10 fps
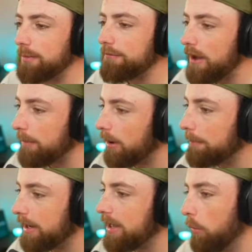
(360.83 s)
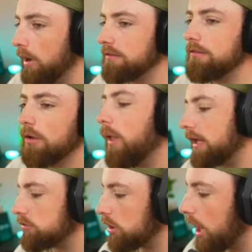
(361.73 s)
to be a foul ball, but it wasn't, so
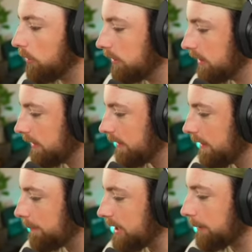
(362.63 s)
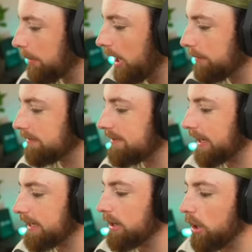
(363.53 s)
let's go. Yeah, bottom of the
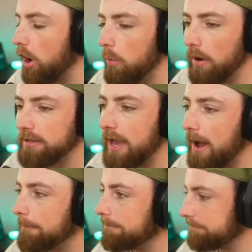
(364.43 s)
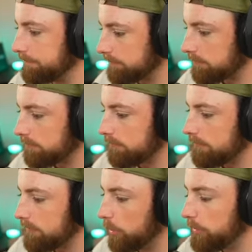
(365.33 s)
second here, 0-1 count.
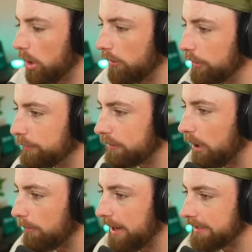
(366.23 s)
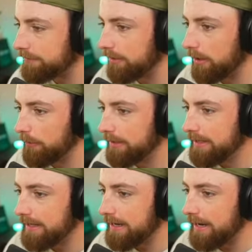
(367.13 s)
We are losing already, so
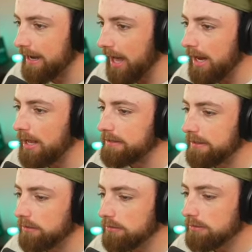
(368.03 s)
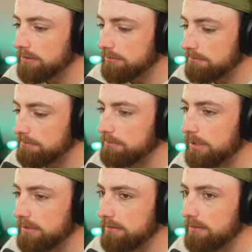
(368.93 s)
not ideal,
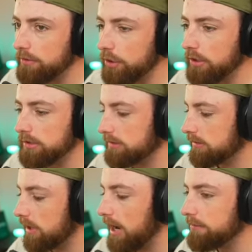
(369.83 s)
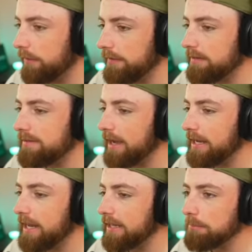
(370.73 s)
but it's early. All right, it's only the
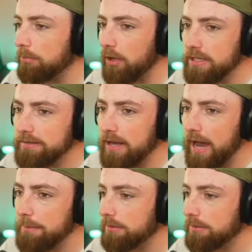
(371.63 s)
second inning. Plenty of time